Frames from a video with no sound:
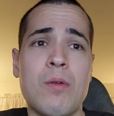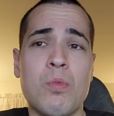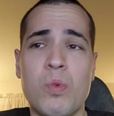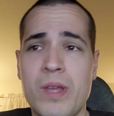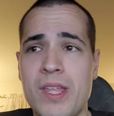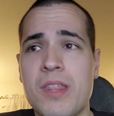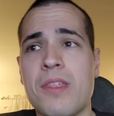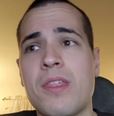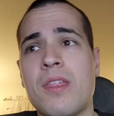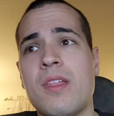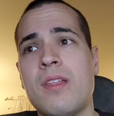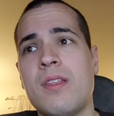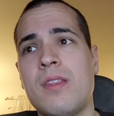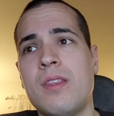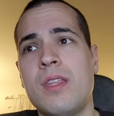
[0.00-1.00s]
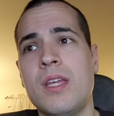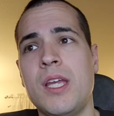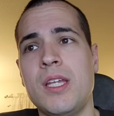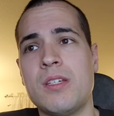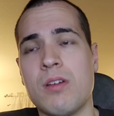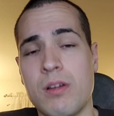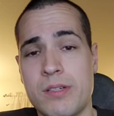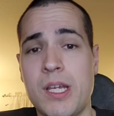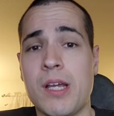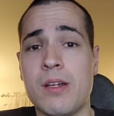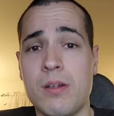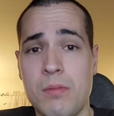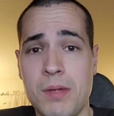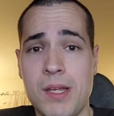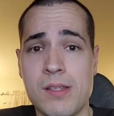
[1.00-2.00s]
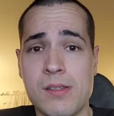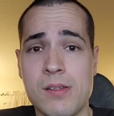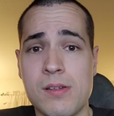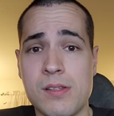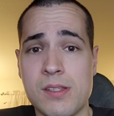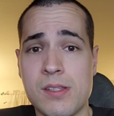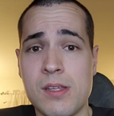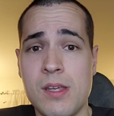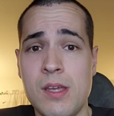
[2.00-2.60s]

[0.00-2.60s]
with the Dark Technomancers.